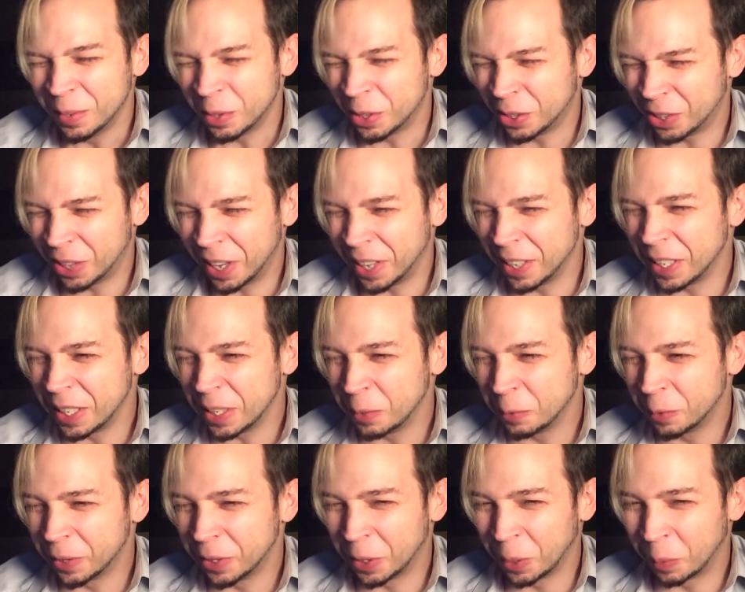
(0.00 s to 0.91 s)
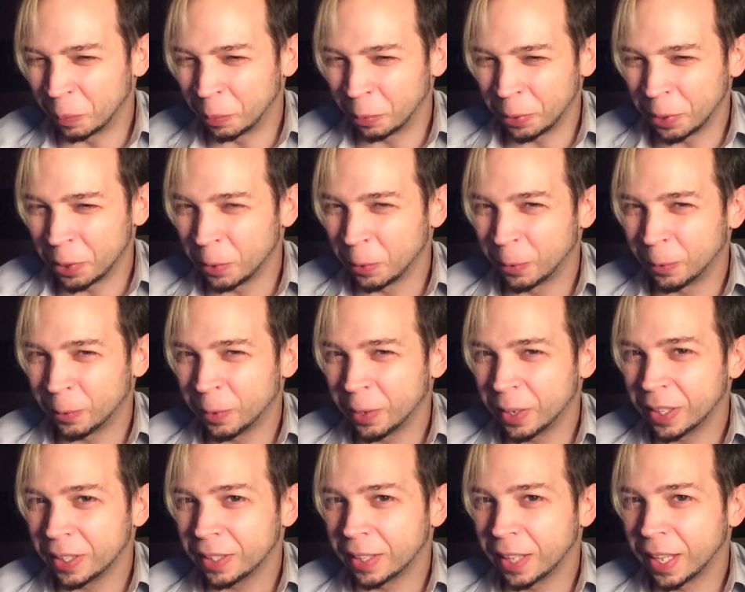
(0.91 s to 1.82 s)
shady with their
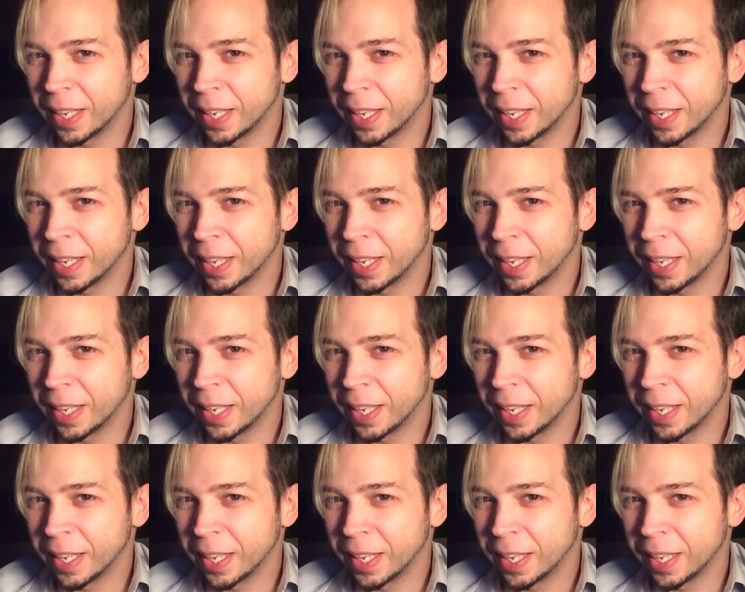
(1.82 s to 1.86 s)
pre-ordering.